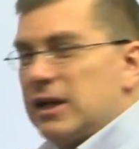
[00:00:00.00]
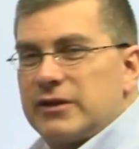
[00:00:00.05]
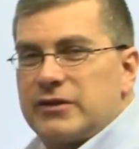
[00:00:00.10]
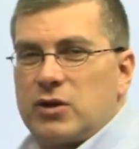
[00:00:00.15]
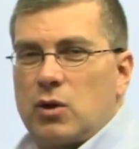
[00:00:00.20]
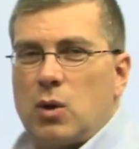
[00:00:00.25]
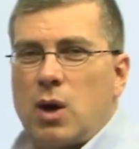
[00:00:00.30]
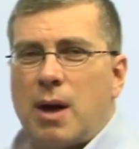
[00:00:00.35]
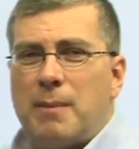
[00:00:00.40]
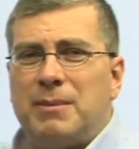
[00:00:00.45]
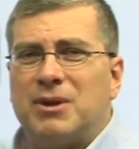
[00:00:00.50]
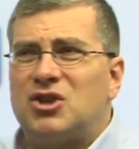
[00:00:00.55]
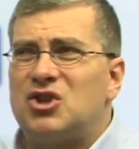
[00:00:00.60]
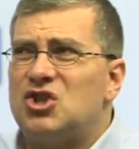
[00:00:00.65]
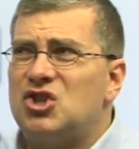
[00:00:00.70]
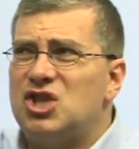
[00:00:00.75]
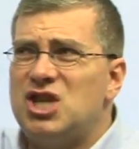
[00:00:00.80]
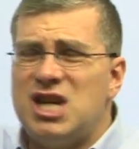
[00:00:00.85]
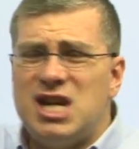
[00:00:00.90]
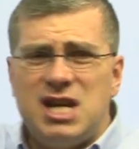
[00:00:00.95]
So a
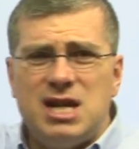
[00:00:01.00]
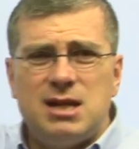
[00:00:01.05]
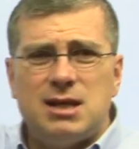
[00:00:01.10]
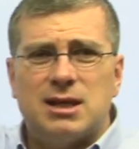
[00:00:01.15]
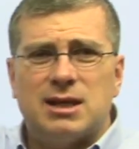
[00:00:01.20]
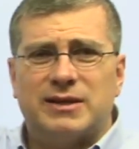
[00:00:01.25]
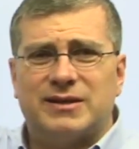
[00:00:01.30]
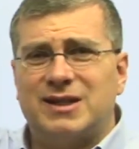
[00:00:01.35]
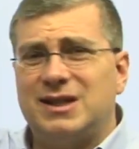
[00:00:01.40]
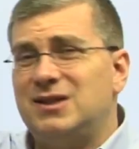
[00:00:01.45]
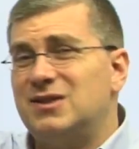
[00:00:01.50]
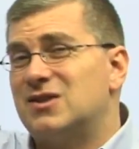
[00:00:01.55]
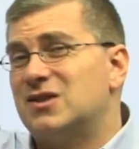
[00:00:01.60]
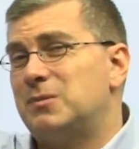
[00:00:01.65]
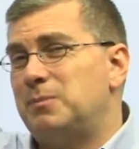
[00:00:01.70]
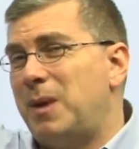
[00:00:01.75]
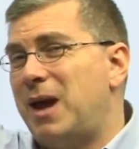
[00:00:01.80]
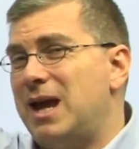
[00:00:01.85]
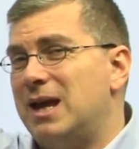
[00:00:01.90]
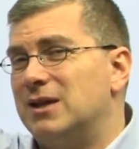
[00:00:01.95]
machine that's in
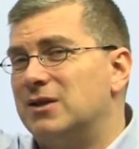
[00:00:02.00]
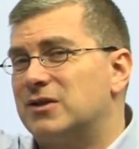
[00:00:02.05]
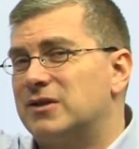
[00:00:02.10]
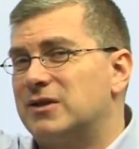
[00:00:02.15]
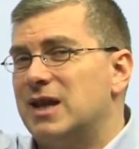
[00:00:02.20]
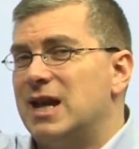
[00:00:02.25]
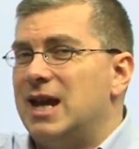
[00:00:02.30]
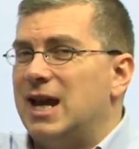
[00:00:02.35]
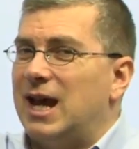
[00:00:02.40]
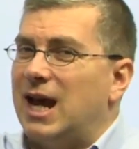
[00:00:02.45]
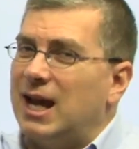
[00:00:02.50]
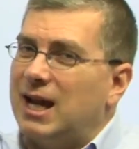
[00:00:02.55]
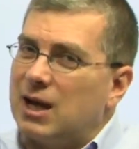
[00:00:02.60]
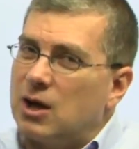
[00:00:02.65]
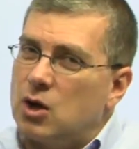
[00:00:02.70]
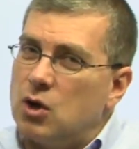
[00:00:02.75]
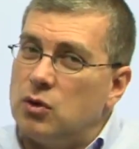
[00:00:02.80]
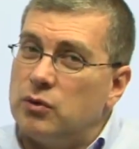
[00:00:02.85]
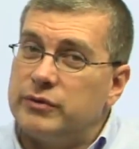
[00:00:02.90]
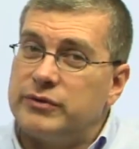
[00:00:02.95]
space and
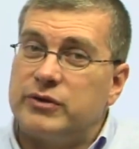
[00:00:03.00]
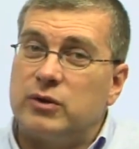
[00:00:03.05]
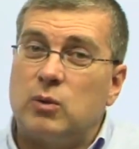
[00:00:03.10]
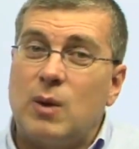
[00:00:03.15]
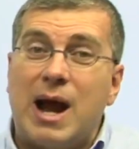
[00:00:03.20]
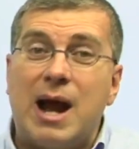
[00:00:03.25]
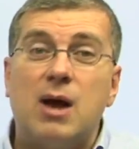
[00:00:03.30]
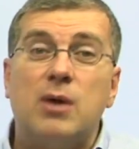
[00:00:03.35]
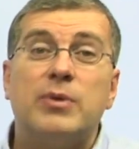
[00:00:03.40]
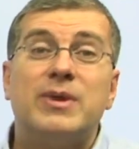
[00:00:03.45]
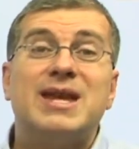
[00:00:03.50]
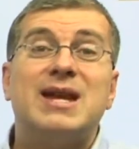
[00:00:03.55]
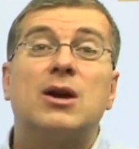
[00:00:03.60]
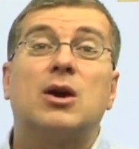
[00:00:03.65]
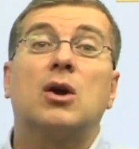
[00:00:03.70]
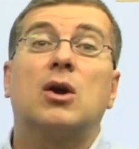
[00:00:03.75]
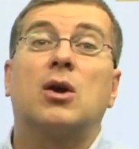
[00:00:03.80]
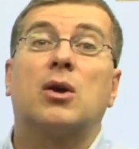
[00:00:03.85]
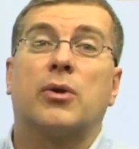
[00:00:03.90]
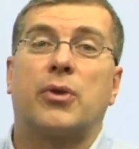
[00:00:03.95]
it goes around the
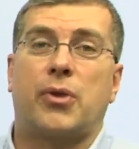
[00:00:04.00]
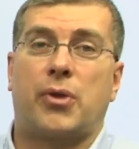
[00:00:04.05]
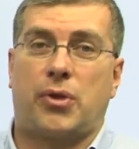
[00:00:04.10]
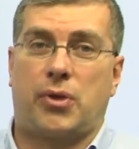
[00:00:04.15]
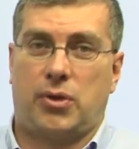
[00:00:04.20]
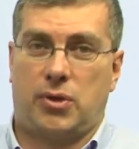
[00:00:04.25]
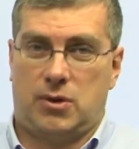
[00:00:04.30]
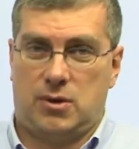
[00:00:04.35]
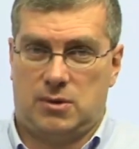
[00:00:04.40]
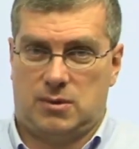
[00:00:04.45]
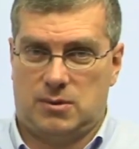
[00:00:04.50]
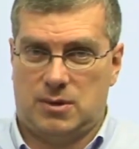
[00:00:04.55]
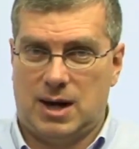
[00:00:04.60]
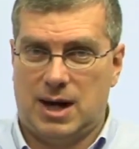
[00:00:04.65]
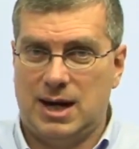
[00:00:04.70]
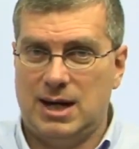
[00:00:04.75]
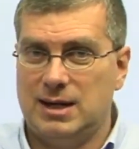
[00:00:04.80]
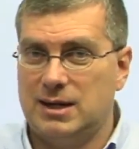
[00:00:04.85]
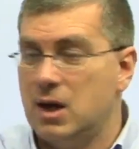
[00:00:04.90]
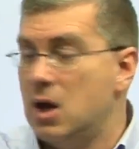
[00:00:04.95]
earth,
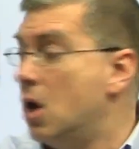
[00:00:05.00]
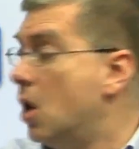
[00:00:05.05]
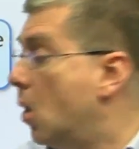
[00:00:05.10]
right?